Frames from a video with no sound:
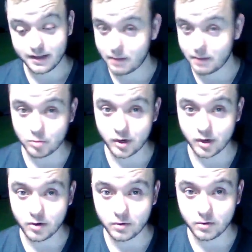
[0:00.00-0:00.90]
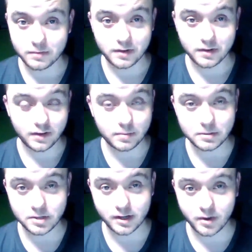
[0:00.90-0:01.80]
that was pretty cool,
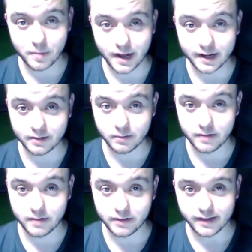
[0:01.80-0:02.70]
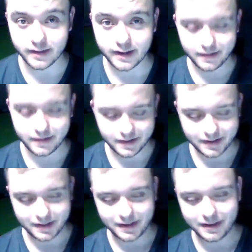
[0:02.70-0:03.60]
especially to go back and revisit that,
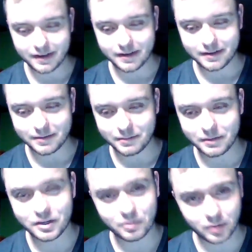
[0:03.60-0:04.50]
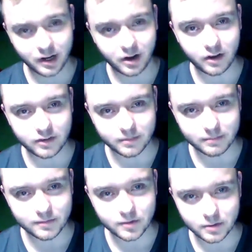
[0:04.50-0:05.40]
which is pretty awesome.
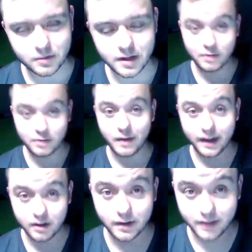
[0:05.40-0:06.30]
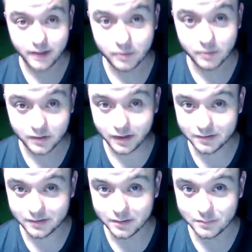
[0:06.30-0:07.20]
So you might hear about that one
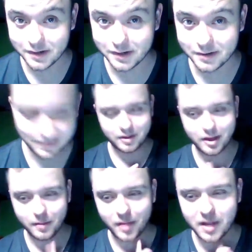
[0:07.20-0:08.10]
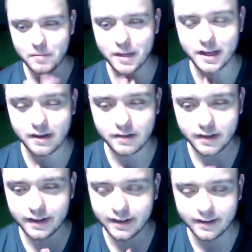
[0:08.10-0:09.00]
later in this video. But yeah,
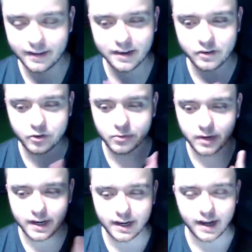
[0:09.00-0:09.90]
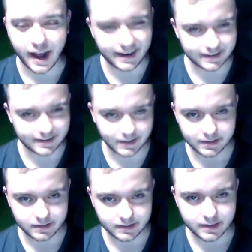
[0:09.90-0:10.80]
it's an intriguing
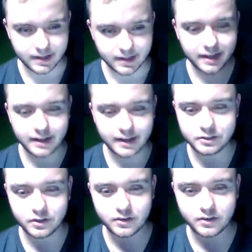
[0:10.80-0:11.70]
idea. It's just